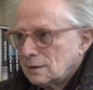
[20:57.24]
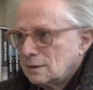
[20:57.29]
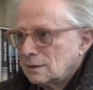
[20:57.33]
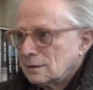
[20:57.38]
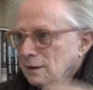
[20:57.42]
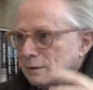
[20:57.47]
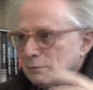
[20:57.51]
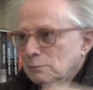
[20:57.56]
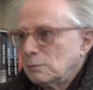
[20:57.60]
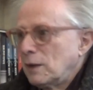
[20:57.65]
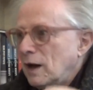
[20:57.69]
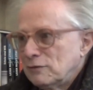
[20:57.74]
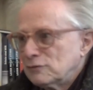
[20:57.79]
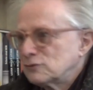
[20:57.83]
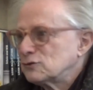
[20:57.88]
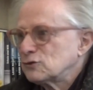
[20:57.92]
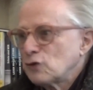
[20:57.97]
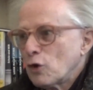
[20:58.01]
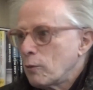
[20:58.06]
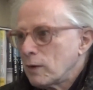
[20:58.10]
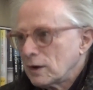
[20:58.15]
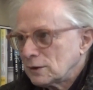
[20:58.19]
they have
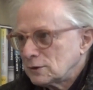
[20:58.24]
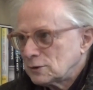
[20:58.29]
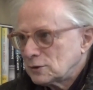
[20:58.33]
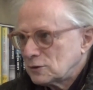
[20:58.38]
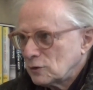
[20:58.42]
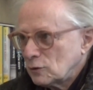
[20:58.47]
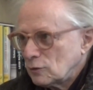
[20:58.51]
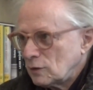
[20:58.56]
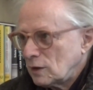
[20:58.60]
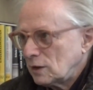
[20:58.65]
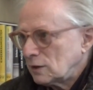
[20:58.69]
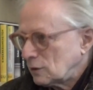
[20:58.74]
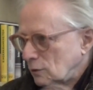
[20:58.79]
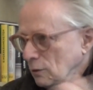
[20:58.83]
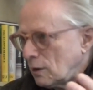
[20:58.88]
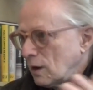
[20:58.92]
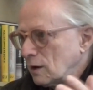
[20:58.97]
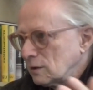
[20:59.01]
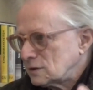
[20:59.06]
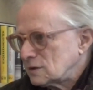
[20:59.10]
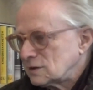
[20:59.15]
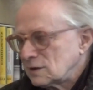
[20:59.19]
so much snow, I don't know
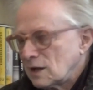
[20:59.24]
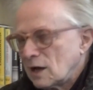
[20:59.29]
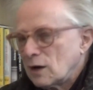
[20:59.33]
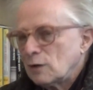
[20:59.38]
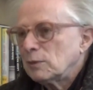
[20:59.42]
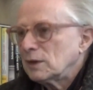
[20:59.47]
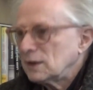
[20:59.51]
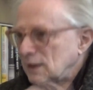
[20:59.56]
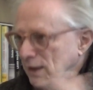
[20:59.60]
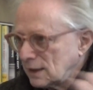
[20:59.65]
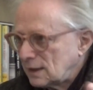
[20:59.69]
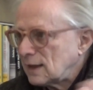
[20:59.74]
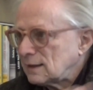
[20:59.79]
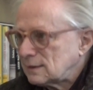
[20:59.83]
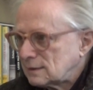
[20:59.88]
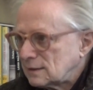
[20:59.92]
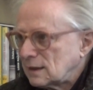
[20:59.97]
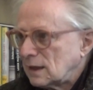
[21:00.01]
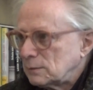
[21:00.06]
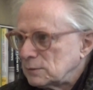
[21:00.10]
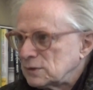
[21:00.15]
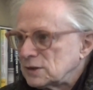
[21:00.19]
how it's now, but at that
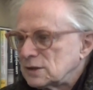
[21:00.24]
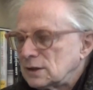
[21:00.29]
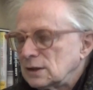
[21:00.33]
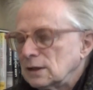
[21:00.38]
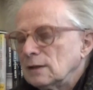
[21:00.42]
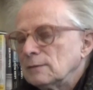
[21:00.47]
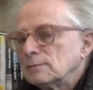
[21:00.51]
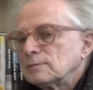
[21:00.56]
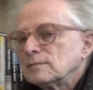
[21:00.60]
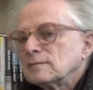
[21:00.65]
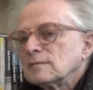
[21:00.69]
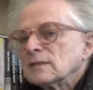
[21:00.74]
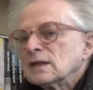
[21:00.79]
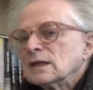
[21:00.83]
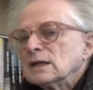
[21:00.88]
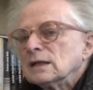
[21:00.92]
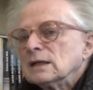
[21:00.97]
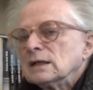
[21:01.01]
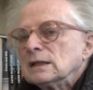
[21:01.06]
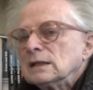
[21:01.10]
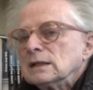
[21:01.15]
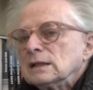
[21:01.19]
time still,
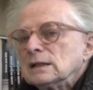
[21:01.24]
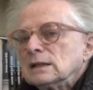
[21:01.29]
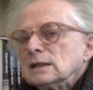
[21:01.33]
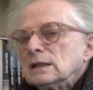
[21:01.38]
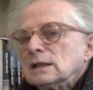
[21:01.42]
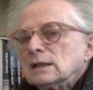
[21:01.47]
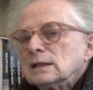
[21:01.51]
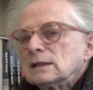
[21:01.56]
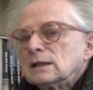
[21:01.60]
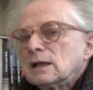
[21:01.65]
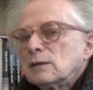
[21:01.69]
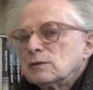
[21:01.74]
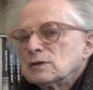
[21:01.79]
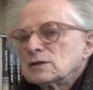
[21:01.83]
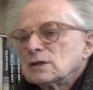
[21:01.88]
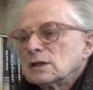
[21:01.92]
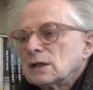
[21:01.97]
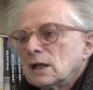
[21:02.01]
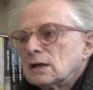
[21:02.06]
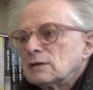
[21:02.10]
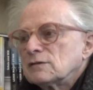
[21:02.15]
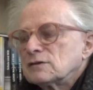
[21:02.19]
there was
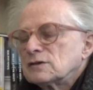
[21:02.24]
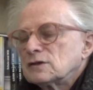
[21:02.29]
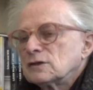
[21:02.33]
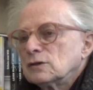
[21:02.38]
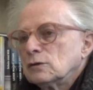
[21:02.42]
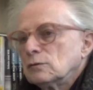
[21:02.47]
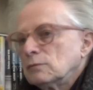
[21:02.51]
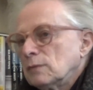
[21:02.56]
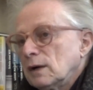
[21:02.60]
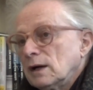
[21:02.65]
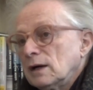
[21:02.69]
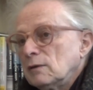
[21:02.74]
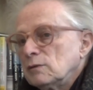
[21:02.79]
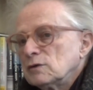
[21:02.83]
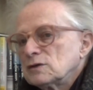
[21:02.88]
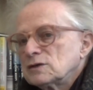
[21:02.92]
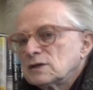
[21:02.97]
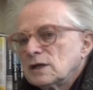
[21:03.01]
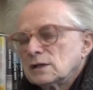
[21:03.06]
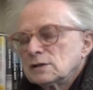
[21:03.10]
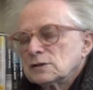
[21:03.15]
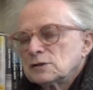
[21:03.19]
a lot of snow. I
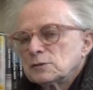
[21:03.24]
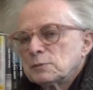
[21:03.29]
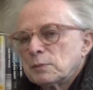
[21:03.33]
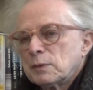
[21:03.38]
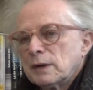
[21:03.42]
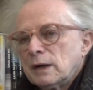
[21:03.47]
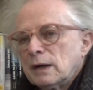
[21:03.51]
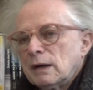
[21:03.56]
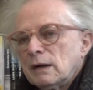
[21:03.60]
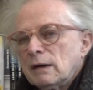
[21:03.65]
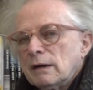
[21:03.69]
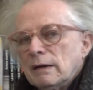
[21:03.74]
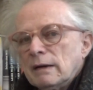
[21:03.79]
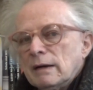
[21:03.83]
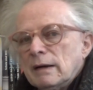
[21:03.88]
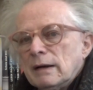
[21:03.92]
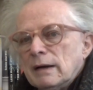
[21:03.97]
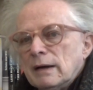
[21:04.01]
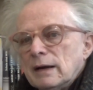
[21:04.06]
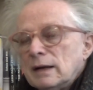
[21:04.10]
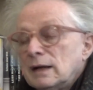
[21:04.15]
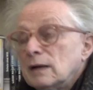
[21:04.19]
was there in spring,
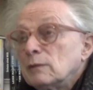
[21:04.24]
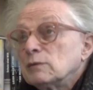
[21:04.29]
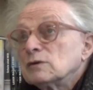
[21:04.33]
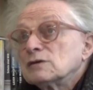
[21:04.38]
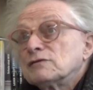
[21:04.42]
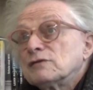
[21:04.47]
and I was